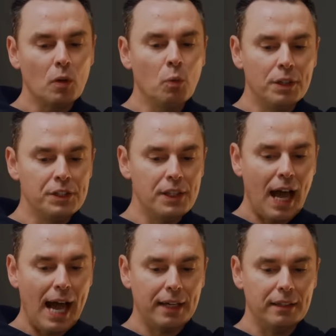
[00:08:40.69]
was
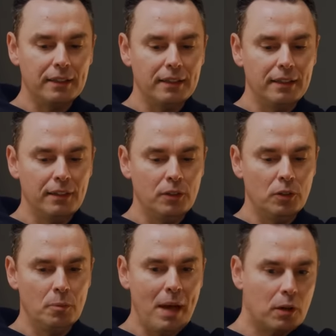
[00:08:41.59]
that, you
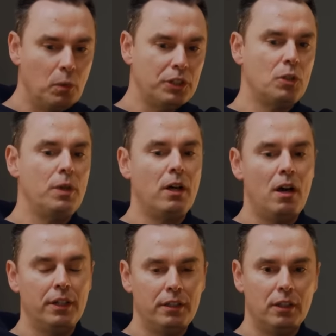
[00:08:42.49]
know, no matter what's going
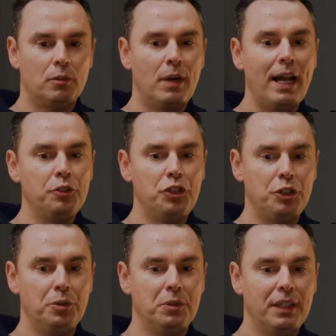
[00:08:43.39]
on around
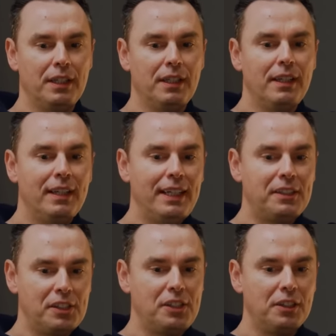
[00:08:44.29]
you,
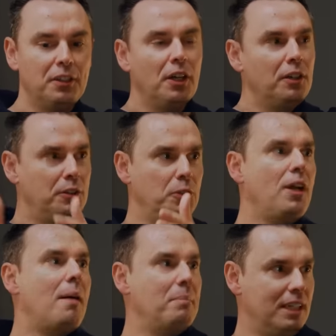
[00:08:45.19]
it's still do
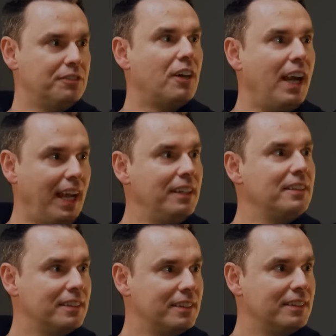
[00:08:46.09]
not be afraid.